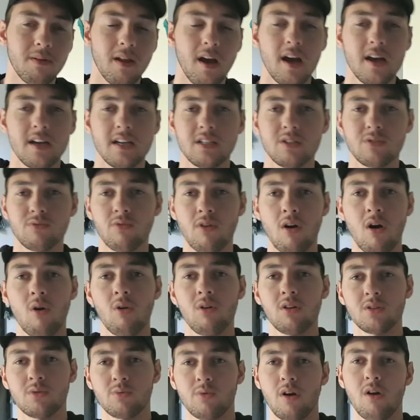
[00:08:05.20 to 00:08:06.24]
played his role
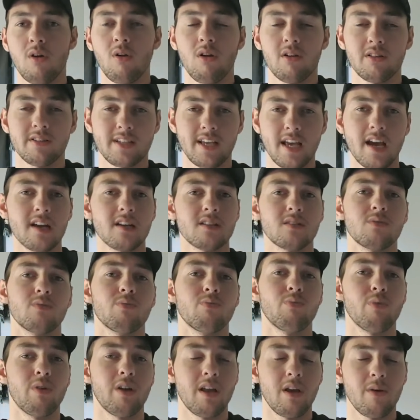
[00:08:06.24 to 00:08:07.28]
as well on Tex
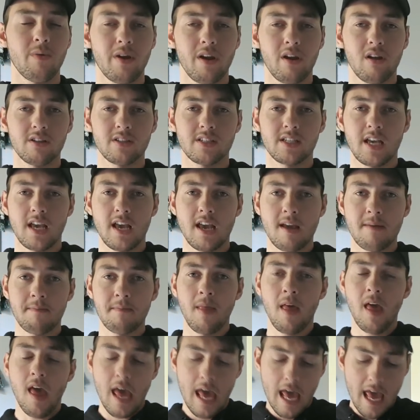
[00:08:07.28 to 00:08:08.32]
when he went on to him.
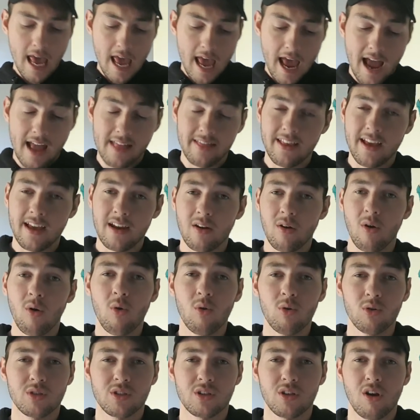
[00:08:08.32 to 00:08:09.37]
And then
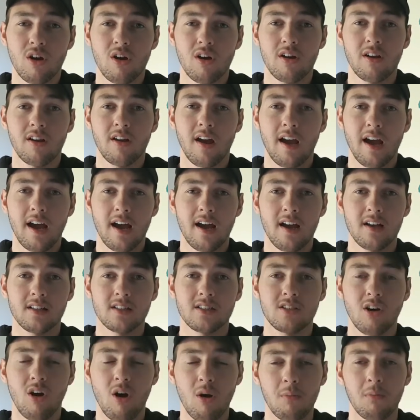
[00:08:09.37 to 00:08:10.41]
also
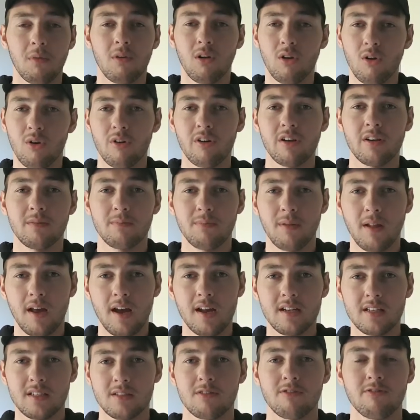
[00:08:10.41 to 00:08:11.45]
Tom Cleary
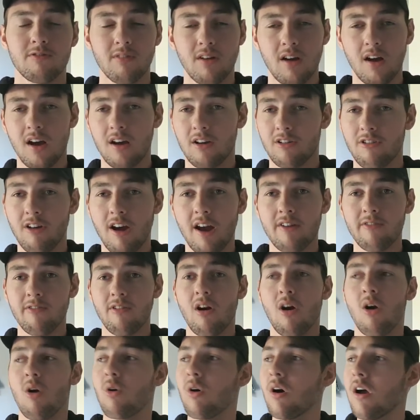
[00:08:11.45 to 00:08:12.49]
played a great
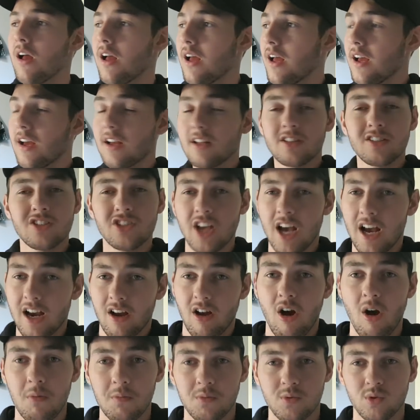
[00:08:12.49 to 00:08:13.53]
role. Jack
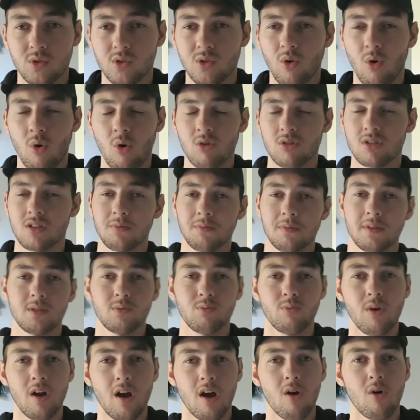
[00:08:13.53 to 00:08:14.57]
Humps was awesome as
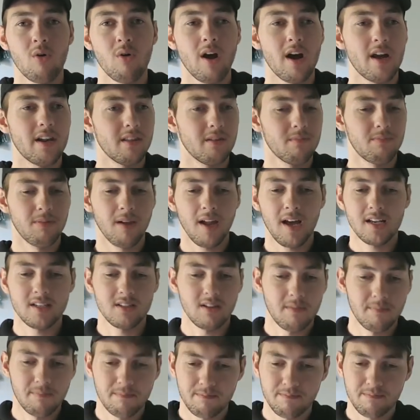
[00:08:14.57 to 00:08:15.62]
well. And players
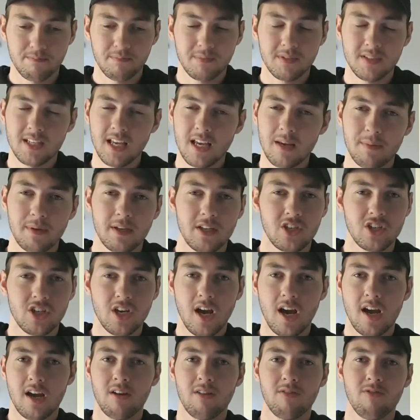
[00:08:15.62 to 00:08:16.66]
like
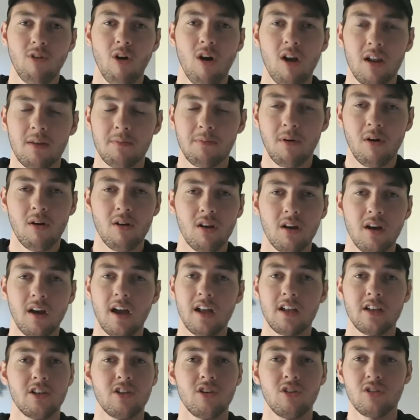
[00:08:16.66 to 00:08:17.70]
DBJ, Riley Bonner
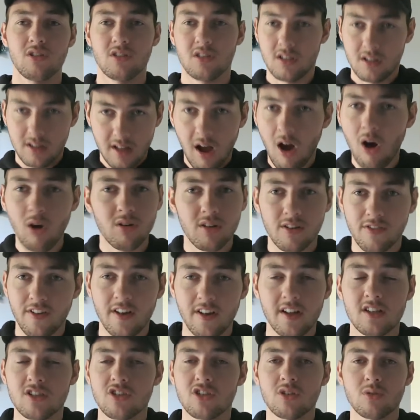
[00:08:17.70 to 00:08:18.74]
and Houston. The whole
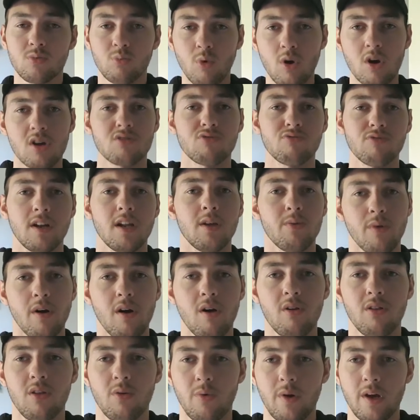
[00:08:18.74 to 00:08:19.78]
defence just worked really well
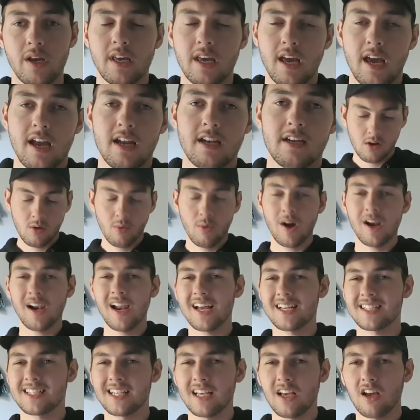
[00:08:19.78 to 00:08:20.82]
on the weekend. One
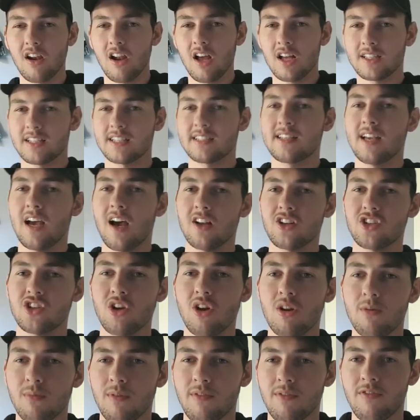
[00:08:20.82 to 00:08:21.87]
last thing I'd like to touch
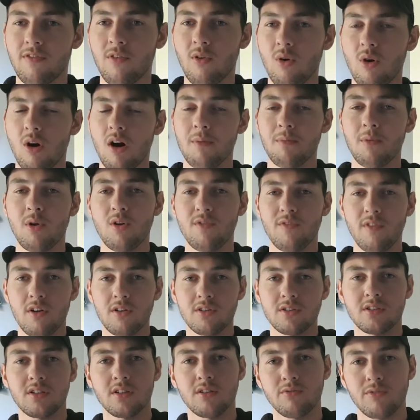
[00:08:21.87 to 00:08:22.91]
on before I move on
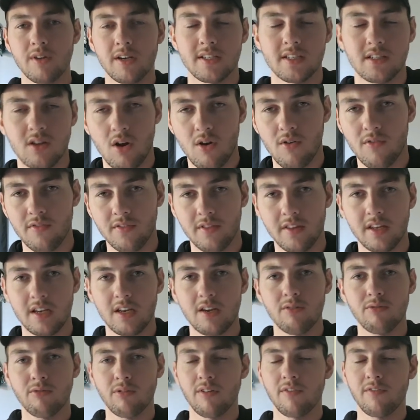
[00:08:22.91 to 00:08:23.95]
to the rest of
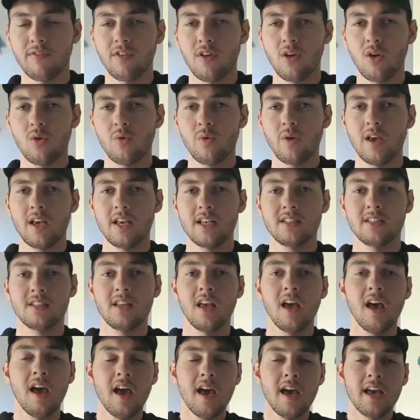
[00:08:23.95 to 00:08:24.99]
the review is
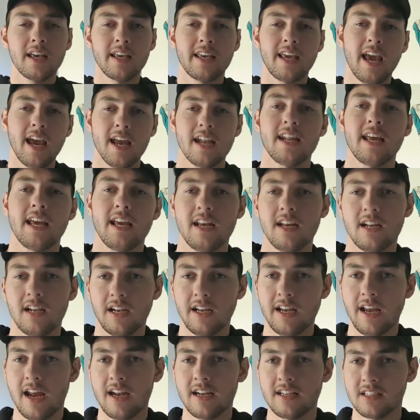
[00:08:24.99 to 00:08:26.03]
Ken Hinkley
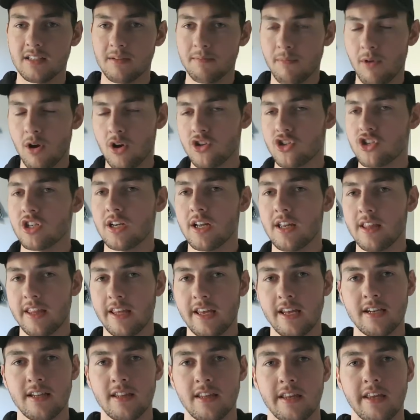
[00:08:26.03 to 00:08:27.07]
and his emotion at the
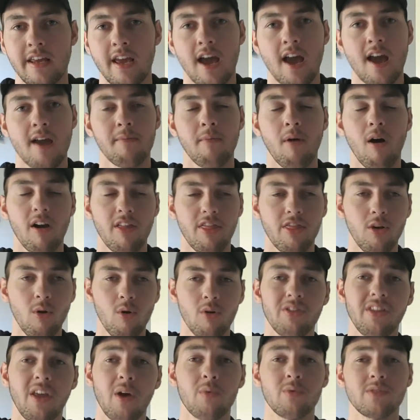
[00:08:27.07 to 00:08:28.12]
end of the game. I
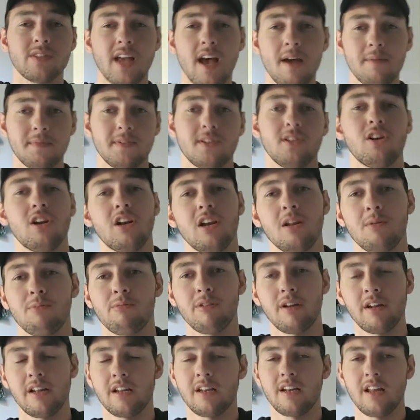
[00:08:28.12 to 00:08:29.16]
thought that was absolutely
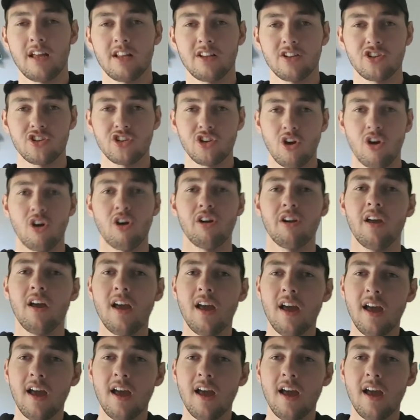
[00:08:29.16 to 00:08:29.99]
brilliant and showed